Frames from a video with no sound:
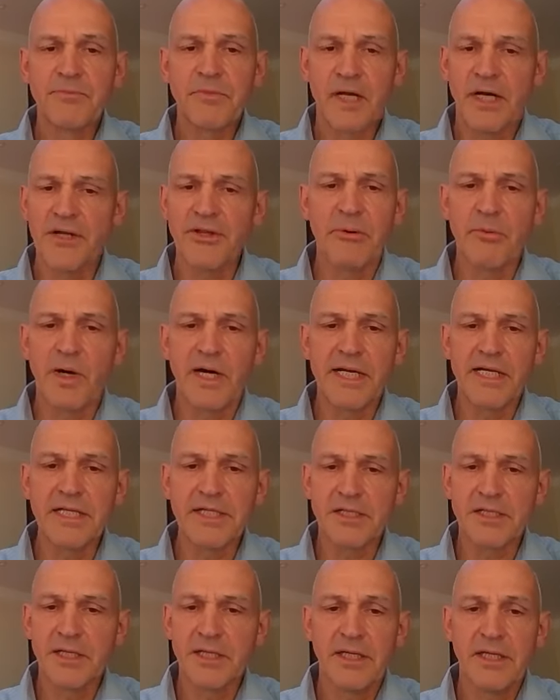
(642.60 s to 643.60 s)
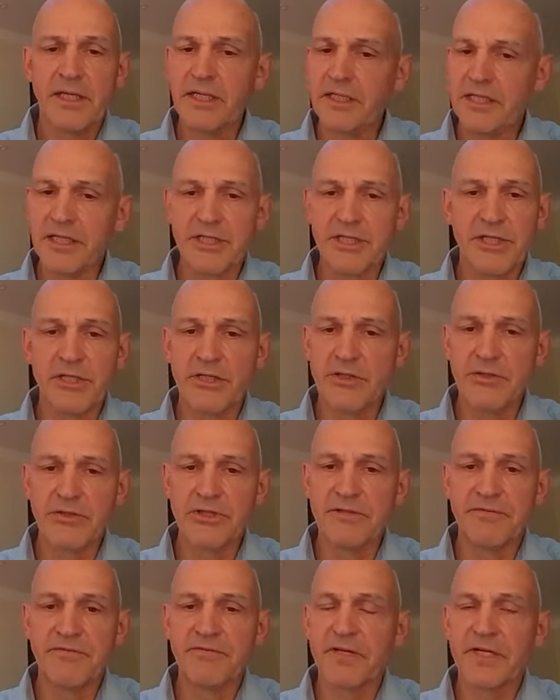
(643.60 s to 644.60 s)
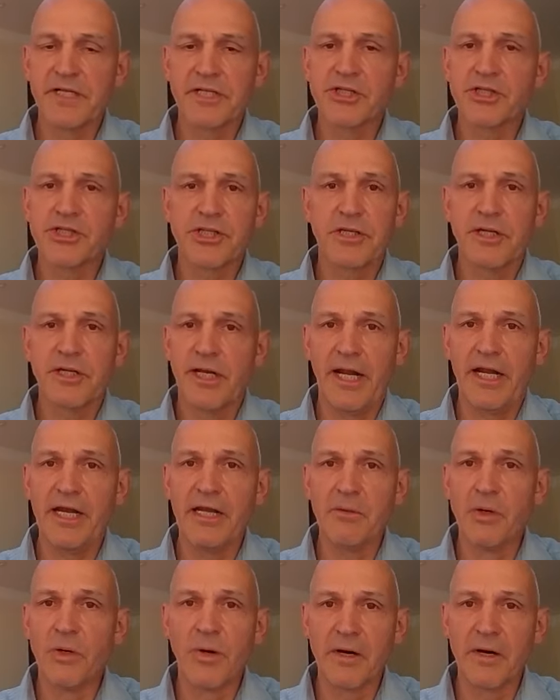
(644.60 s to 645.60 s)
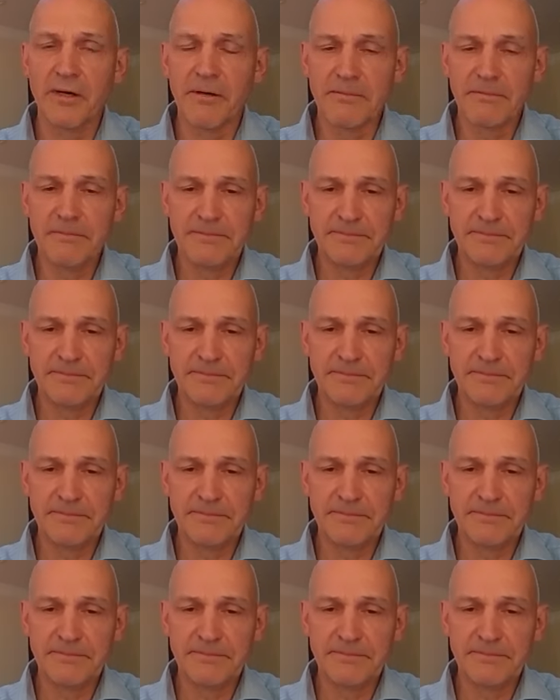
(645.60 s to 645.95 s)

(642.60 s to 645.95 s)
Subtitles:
Otherwise, he doesn't use the fridge anymore.